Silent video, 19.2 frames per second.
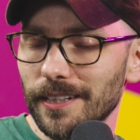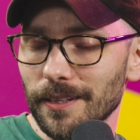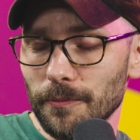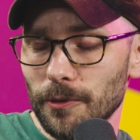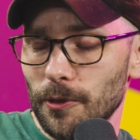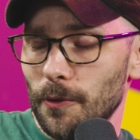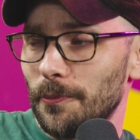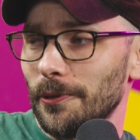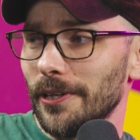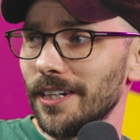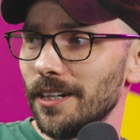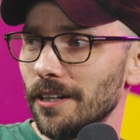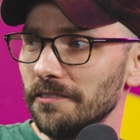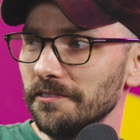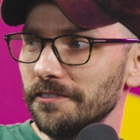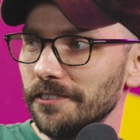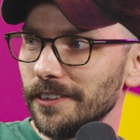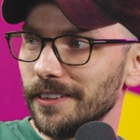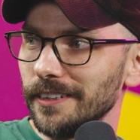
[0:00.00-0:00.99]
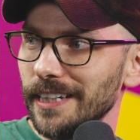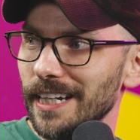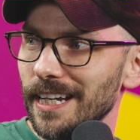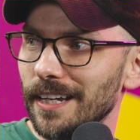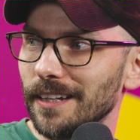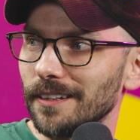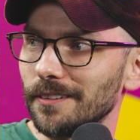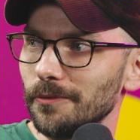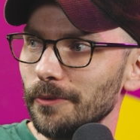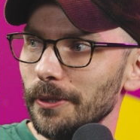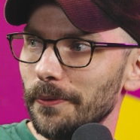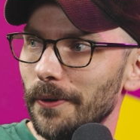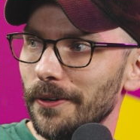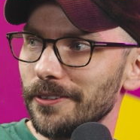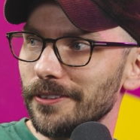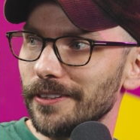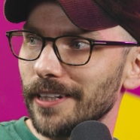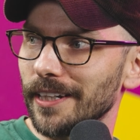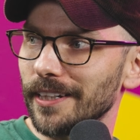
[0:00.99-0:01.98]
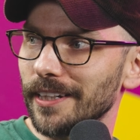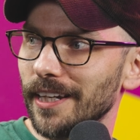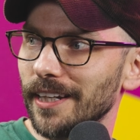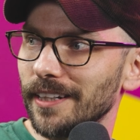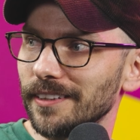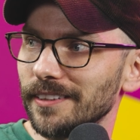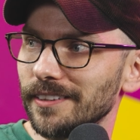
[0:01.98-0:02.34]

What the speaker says: and we were pretty confident, we won't do that again.